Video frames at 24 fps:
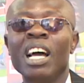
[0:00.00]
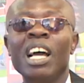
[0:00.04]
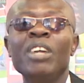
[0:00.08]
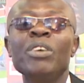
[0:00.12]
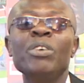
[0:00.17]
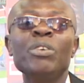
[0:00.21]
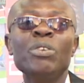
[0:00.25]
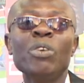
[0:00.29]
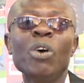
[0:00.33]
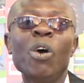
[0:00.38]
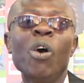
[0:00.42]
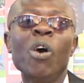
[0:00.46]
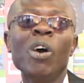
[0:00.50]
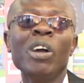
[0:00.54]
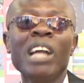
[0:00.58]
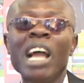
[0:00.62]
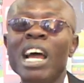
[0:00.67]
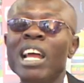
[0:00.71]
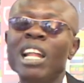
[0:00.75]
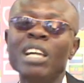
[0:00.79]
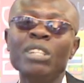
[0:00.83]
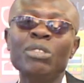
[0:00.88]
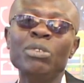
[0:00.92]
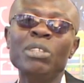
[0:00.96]
And you know,
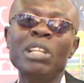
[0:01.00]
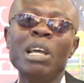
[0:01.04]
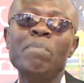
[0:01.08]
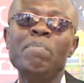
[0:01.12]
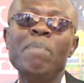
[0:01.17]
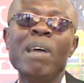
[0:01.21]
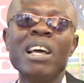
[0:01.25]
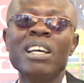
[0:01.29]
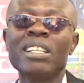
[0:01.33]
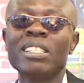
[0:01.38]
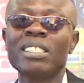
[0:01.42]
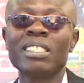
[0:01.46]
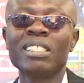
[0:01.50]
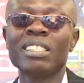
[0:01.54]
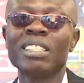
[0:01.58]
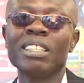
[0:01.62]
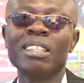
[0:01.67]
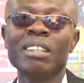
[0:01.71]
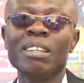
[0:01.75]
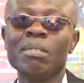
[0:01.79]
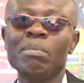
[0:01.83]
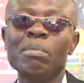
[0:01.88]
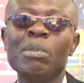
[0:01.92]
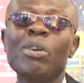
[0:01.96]
Ghana do the best
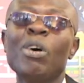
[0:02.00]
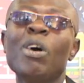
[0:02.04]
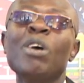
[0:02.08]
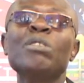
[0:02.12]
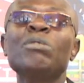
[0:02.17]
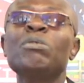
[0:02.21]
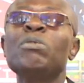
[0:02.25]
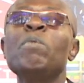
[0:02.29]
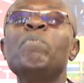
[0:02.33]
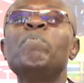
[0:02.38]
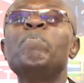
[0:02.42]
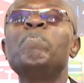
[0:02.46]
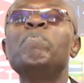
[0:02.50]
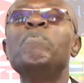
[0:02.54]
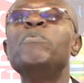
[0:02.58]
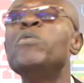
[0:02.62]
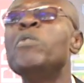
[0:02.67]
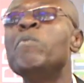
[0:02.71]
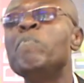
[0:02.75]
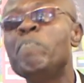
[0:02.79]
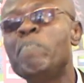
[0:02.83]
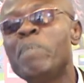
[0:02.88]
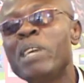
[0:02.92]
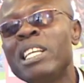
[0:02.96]
because
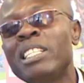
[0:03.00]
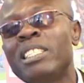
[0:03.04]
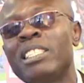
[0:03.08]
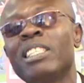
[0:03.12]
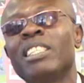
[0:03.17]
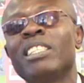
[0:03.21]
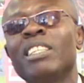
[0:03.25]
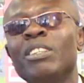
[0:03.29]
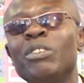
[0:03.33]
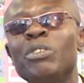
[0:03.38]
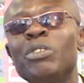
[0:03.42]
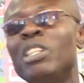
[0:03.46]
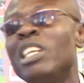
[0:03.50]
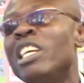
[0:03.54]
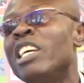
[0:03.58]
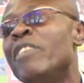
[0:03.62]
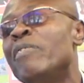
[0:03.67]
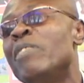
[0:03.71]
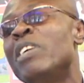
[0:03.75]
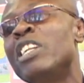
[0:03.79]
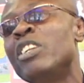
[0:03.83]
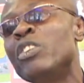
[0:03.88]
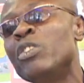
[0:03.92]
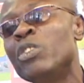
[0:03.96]
we beat
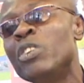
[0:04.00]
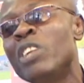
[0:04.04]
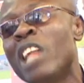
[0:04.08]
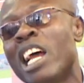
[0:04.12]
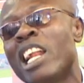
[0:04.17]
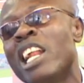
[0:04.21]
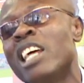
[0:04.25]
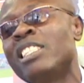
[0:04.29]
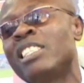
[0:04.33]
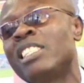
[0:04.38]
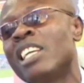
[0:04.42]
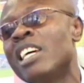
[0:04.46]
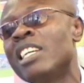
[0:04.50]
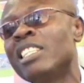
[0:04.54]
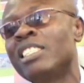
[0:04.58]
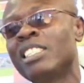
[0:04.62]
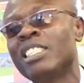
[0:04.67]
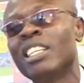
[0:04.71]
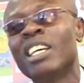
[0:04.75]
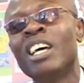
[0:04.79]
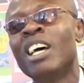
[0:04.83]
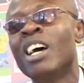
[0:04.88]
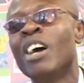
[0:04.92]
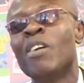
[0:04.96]
even United
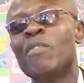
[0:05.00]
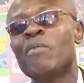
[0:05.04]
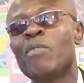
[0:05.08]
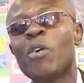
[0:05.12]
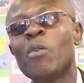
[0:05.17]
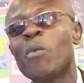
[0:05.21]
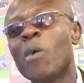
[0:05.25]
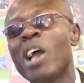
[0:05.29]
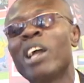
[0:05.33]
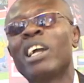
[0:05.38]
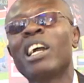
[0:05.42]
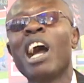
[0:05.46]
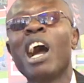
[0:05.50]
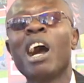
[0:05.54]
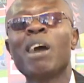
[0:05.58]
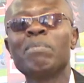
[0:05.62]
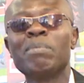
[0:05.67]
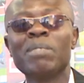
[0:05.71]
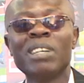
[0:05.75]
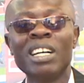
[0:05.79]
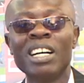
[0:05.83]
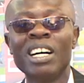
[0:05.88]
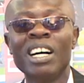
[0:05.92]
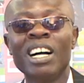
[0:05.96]
States for World
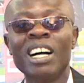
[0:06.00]
Cup.